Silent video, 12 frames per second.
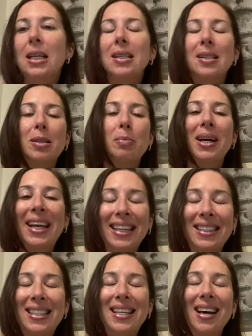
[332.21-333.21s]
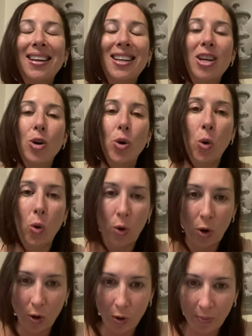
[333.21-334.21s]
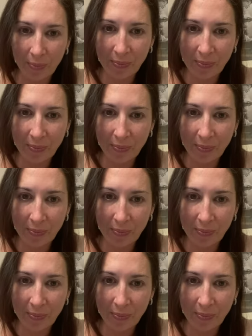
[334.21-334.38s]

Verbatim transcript: spaghetti aglio olio